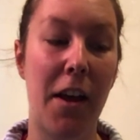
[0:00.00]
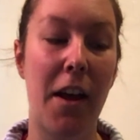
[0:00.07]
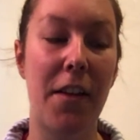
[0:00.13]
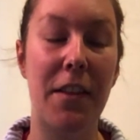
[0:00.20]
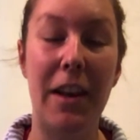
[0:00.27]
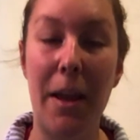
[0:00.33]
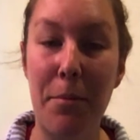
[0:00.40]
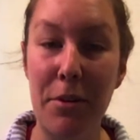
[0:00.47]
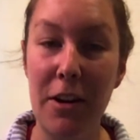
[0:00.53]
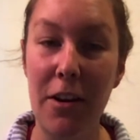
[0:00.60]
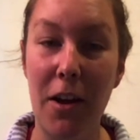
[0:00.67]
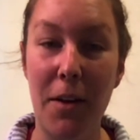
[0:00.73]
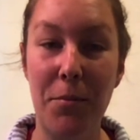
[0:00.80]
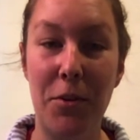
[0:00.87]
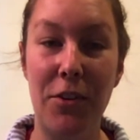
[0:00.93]
the lemon and
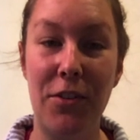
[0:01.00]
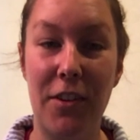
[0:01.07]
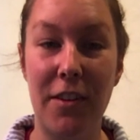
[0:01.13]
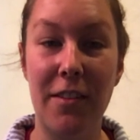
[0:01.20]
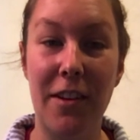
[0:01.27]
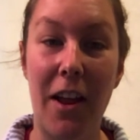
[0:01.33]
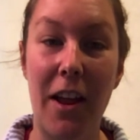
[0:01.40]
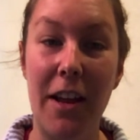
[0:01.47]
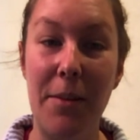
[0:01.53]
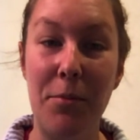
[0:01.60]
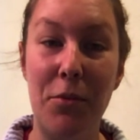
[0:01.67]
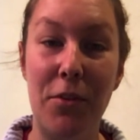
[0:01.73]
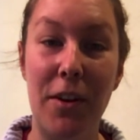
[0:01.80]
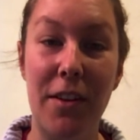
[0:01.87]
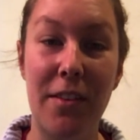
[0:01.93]
lime ones are slightly
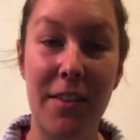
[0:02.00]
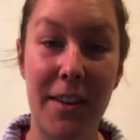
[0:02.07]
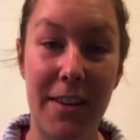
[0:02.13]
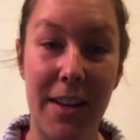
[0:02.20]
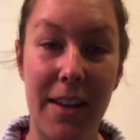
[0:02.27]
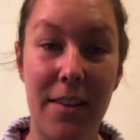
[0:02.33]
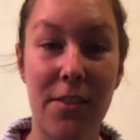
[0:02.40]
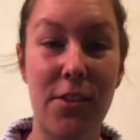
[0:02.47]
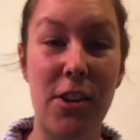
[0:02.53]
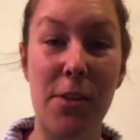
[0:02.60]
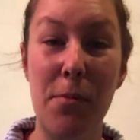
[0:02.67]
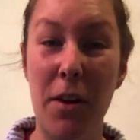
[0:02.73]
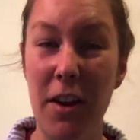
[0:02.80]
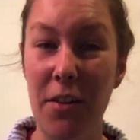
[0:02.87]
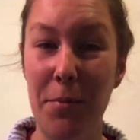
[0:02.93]
more acidic, so you
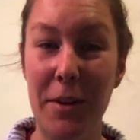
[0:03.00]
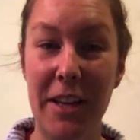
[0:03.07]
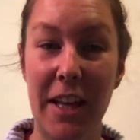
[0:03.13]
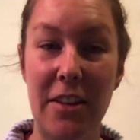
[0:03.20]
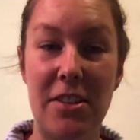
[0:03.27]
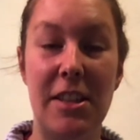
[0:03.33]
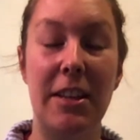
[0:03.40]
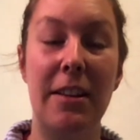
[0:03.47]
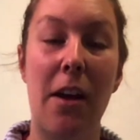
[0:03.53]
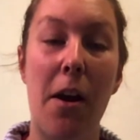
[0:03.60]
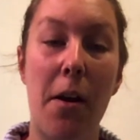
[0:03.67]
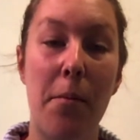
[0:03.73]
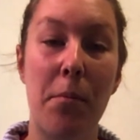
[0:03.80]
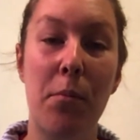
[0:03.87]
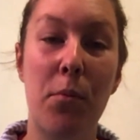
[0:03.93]
might have been getting
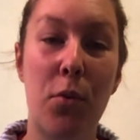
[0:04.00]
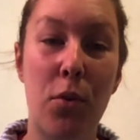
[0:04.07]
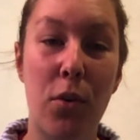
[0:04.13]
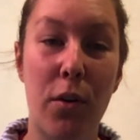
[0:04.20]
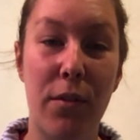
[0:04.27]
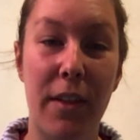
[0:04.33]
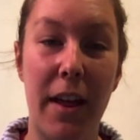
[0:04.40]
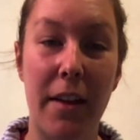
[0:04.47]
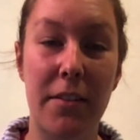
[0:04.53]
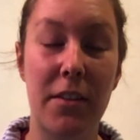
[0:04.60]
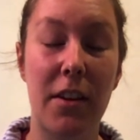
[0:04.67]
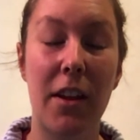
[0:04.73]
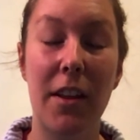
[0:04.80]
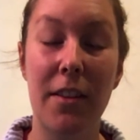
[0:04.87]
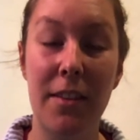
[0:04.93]
more of that
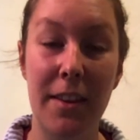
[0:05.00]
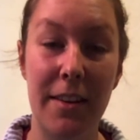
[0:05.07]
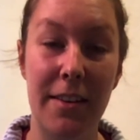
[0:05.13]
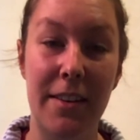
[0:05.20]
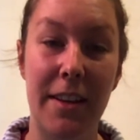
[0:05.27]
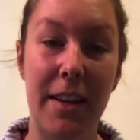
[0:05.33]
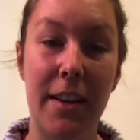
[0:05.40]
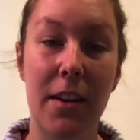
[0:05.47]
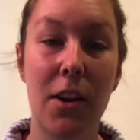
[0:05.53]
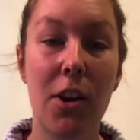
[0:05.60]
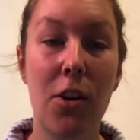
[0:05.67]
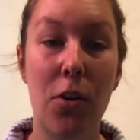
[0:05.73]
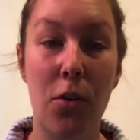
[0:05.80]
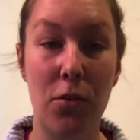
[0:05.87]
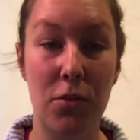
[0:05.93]
acidity
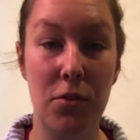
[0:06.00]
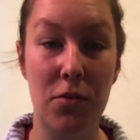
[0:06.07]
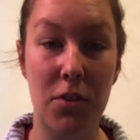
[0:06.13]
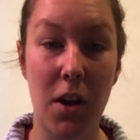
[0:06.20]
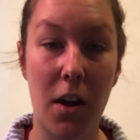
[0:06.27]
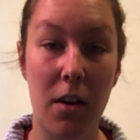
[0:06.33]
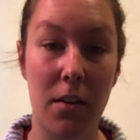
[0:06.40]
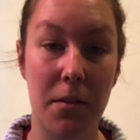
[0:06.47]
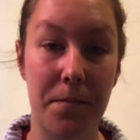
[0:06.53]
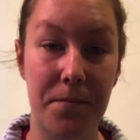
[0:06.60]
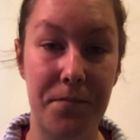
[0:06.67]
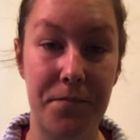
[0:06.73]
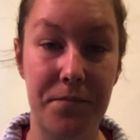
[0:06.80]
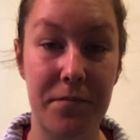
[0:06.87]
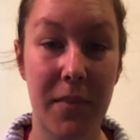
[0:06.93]
on your tongue.
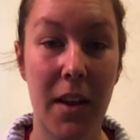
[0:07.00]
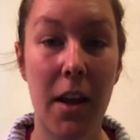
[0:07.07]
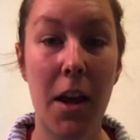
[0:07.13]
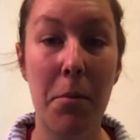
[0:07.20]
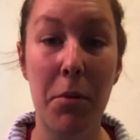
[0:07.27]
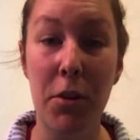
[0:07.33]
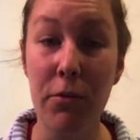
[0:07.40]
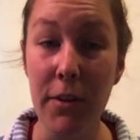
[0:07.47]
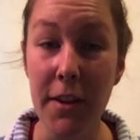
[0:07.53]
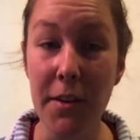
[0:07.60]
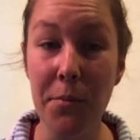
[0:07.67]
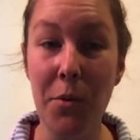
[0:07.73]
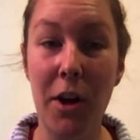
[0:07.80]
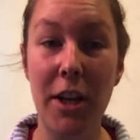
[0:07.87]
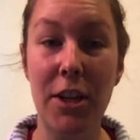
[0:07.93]
But the reason
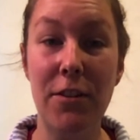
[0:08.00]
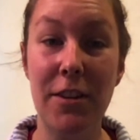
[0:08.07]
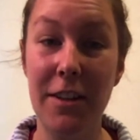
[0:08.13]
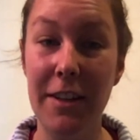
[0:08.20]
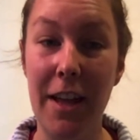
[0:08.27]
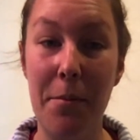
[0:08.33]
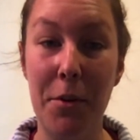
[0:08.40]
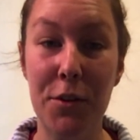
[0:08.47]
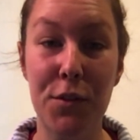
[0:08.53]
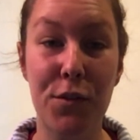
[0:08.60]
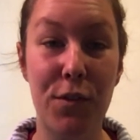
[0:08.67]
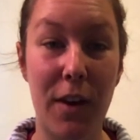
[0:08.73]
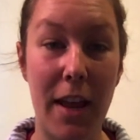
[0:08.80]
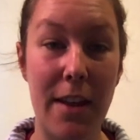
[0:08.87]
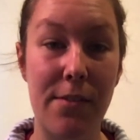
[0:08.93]
why you didn't get much
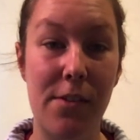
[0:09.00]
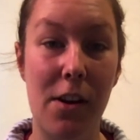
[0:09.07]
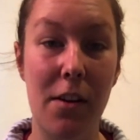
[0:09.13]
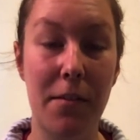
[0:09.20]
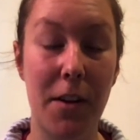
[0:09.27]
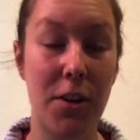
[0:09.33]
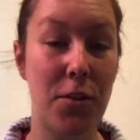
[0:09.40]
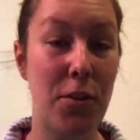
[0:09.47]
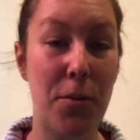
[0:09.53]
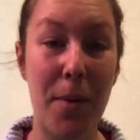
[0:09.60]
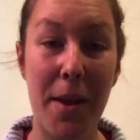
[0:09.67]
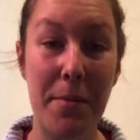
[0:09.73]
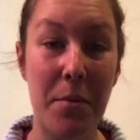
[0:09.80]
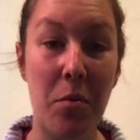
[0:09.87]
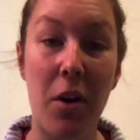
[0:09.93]
flavour, and you
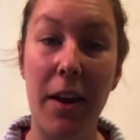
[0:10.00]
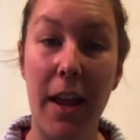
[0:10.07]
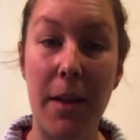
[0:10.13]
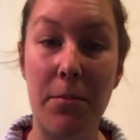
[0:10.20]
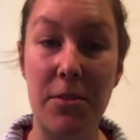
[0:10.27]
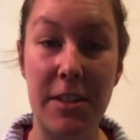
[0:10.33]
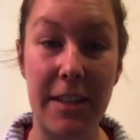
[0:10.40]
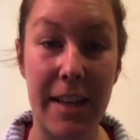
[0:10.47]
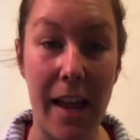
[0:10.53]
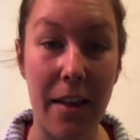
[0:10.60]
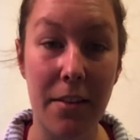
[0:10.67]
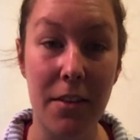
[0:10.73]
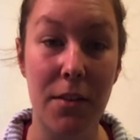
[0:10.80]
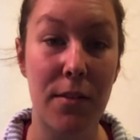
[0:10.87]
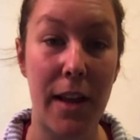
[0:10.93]
maybe weren't able to guess
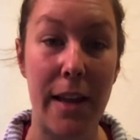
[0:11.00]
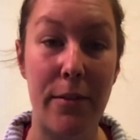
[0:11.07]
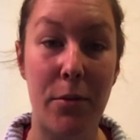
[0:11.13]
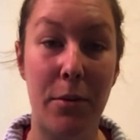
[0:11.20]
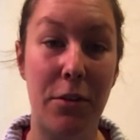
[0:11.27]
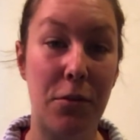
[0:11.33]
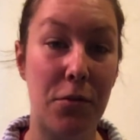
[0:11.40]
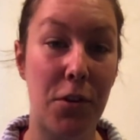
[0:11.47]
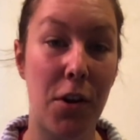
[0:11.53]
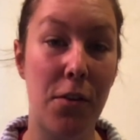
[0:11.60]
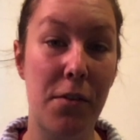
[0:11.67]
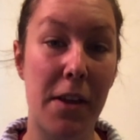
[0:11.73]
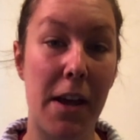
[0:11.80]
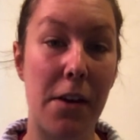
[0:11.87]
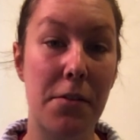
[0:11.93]
the flavour with your nose
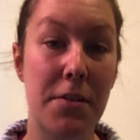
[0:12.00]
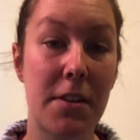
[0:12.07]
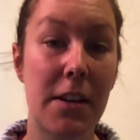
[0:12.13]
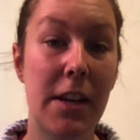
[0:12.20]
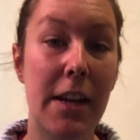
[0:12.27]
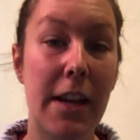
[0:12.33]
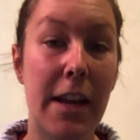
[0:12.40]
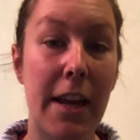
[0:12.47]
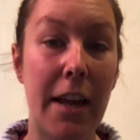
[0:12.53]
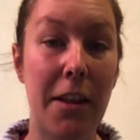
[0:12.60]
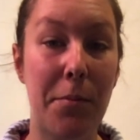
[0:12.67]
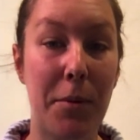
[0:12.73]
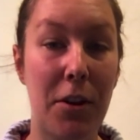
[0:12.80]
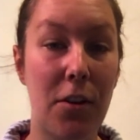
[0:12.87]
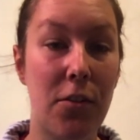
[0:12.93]
held, is
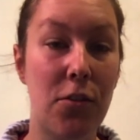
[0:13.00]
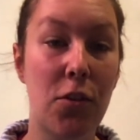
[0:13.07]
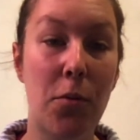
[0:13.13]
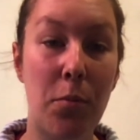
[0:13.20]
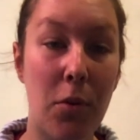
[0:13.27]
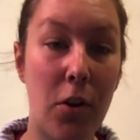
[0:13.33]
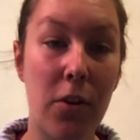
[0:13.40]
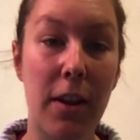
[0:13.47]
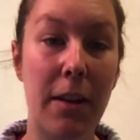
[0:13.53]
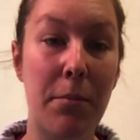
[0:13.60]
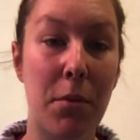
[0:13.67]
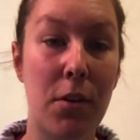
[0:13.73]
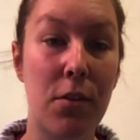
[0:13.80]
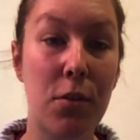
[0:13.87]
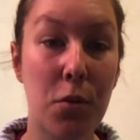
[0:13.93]
because you're blocking
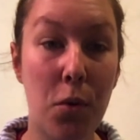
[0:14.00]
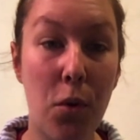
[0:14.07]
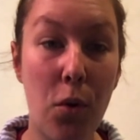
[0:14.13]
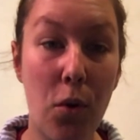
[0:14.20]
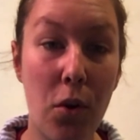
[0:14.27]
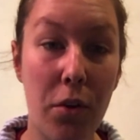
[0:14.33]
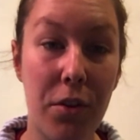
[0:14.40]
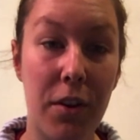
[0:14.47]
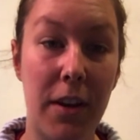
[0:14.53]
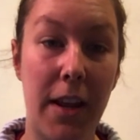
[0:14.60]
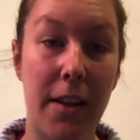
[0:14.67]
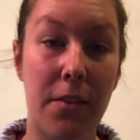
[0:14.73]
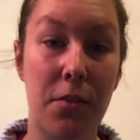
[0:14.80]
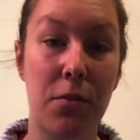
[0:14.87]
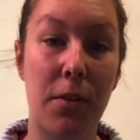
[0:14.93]
both your
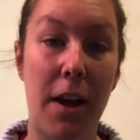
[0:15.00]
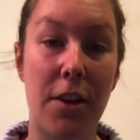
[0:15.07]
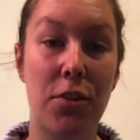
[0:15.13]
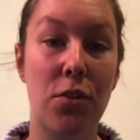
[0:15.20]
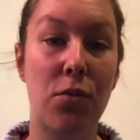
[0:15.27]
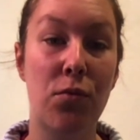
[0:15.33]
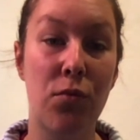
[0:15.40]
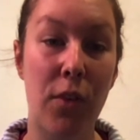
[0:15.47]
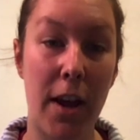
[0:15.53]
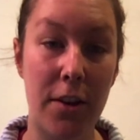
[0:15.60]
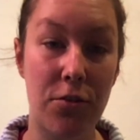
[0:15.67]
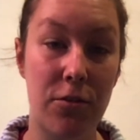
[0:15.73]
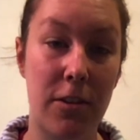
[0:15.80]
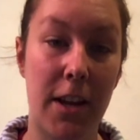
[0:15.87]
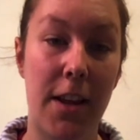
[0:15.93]
orthonasal and your
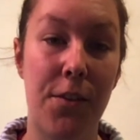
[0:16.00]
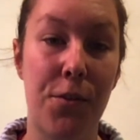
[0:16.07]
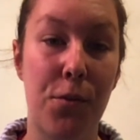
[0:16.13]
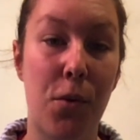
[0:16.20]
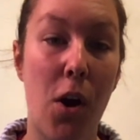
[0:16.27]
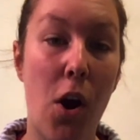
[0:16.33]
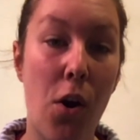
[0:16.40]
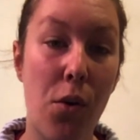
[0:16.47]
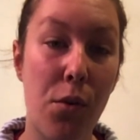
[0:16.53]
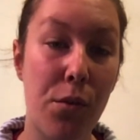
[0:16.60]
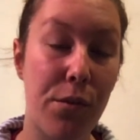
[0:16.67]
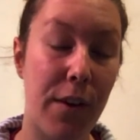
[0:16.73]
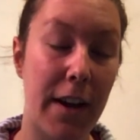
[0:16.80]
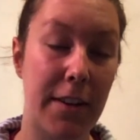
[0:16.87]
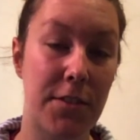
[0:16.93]
retronasal
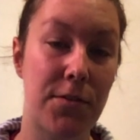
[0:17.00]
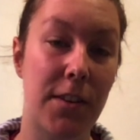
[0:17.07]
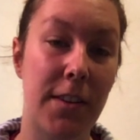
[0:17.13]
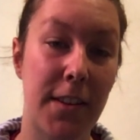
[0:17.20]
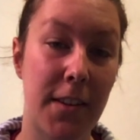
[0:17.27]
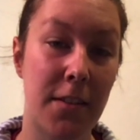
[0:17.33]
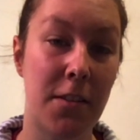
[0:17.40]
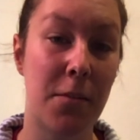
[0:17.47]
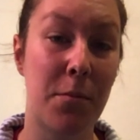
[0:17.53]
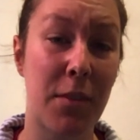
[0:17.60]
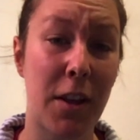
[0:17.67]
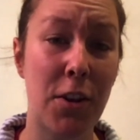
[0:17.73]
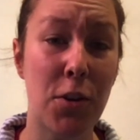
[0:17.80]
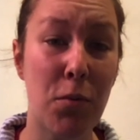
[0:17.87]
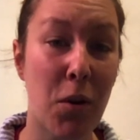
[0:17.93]
olfactory systems.
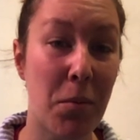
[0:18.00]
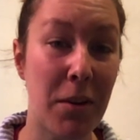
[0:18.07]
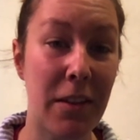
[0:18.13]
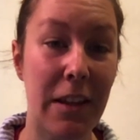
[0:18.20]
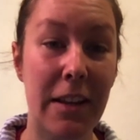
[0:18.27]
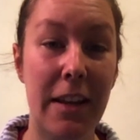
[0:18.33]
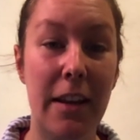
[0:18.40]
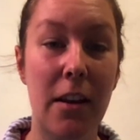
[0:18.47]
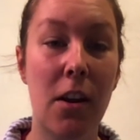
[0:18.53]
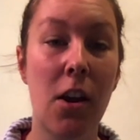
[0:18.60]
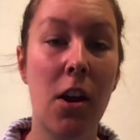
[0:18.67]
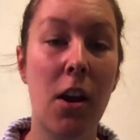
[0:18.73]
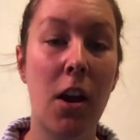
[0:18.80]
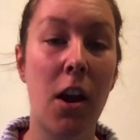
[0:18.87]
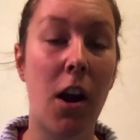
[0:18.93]
And you're probably thinking,
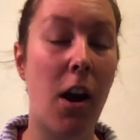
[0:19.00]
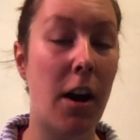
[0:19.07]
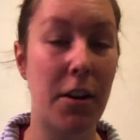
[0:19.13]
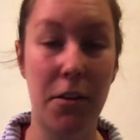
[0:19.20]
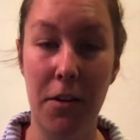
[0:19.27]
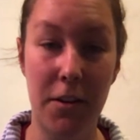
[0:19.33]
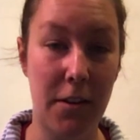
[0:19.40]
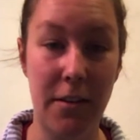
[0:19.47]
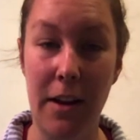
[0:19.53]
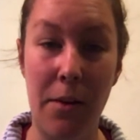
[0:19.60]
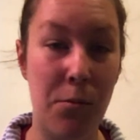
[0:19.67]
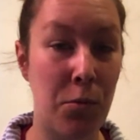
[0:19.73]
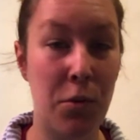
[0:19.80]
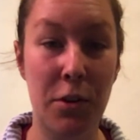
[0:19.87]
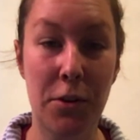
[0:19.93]
I don't understand
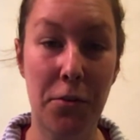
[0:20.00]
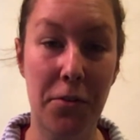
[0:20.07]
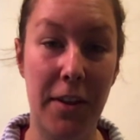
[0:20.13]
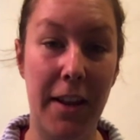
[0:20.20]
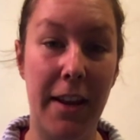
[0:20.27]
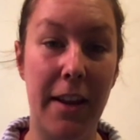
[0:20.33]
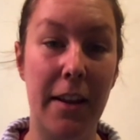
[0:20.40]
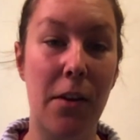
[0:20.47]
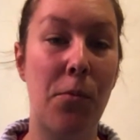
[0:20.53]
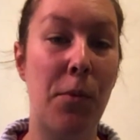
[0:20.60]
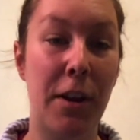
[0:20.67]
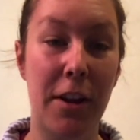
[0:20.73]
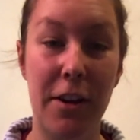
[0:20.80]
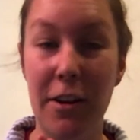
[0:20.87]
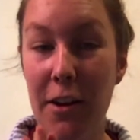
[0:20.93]
what you're saying. We're
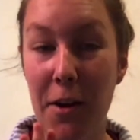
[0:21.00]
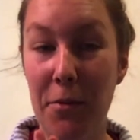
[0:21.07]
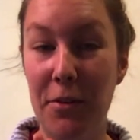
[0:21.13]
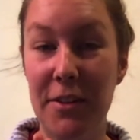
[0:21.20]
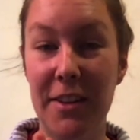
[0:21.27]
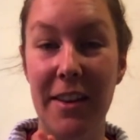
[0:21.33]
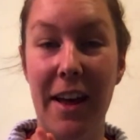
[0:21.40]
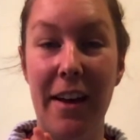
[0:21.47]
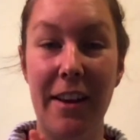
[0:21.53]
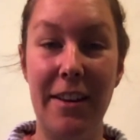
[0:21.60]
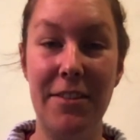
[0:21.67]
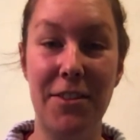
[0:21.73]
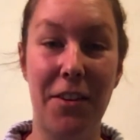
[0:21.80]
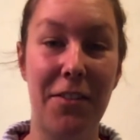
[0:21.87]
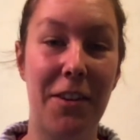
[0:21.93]
going to go on to that in
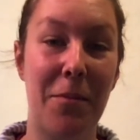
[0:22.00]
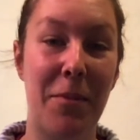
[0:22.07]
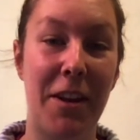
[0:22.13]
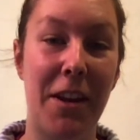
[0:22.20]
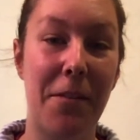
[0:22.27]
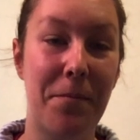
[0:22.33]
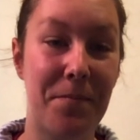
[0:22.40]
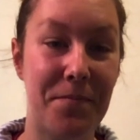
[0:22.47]
just a minute.